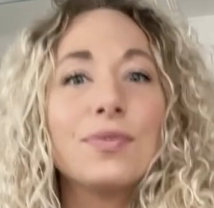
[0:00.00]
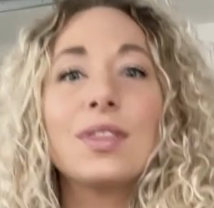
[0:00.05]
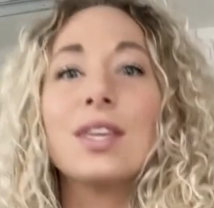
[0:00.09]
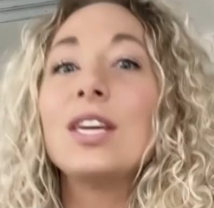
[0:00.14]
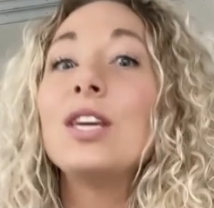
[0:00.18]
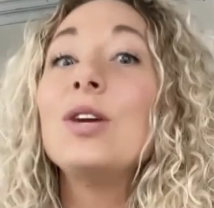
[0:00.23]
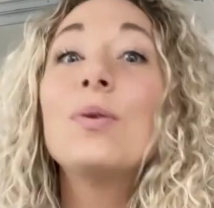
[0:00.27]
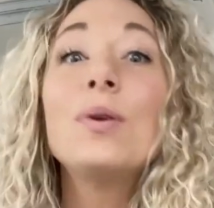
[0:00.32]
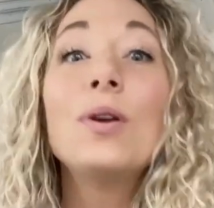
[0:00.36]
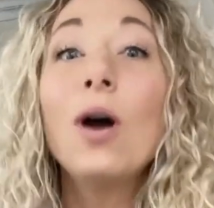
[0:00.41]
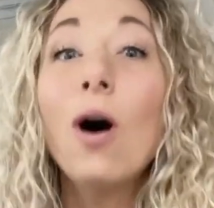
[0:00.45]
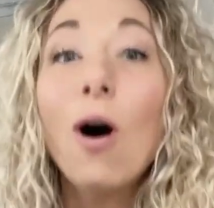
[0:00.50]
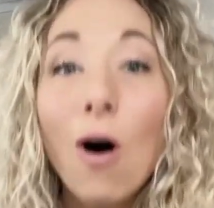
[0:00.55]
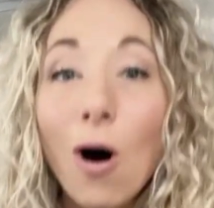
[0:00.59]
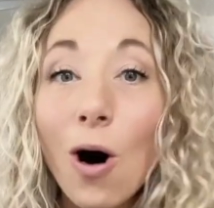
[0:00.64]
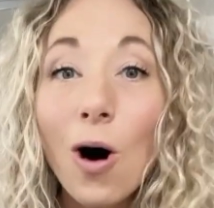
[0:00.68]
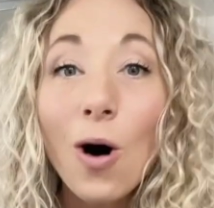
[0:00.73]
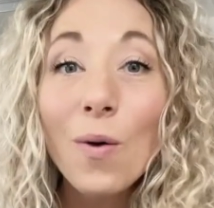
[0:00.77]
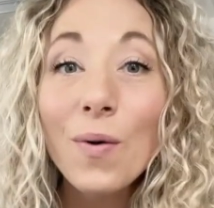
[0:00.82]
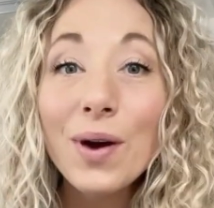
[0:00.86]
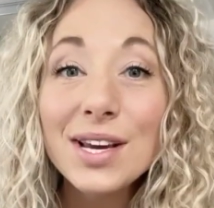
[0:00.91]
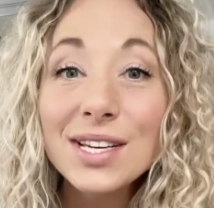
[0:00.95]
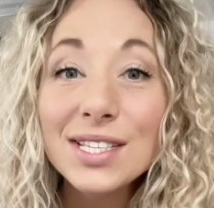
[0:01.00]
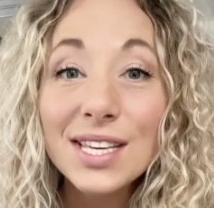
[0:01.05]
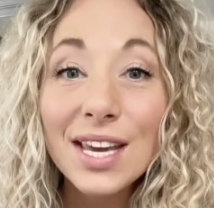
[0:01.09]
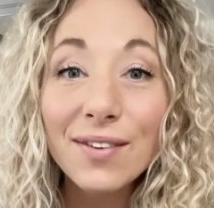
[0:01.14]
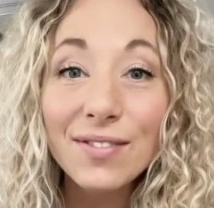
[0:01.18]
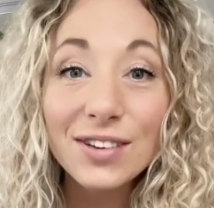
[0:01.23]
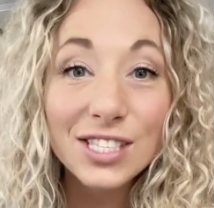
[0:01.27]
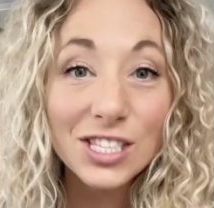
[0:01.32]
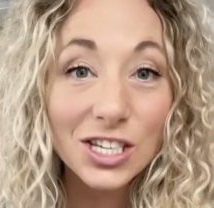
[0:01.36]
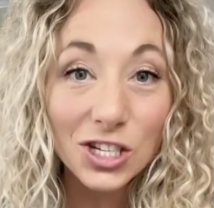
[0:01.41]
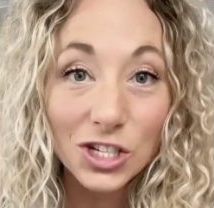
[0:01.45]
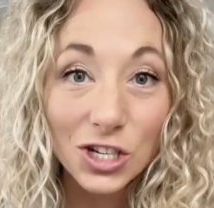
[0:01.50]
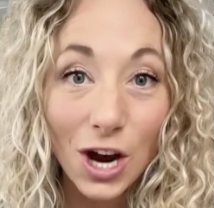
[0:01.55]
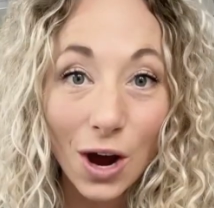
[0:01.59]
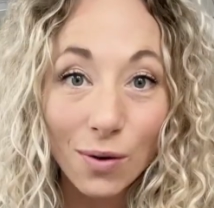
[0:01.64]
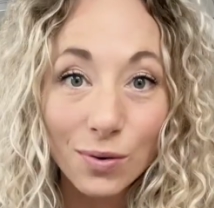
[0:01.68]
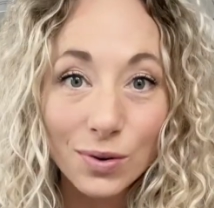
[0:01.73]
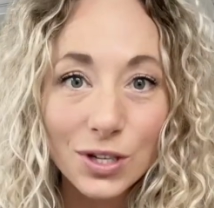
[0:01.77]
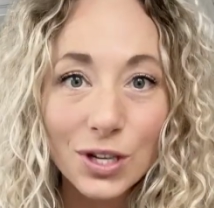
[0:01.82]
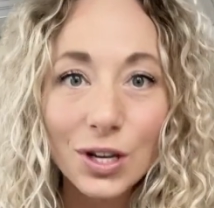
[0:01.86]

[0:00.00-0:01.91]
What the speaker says: you can always give us a shout.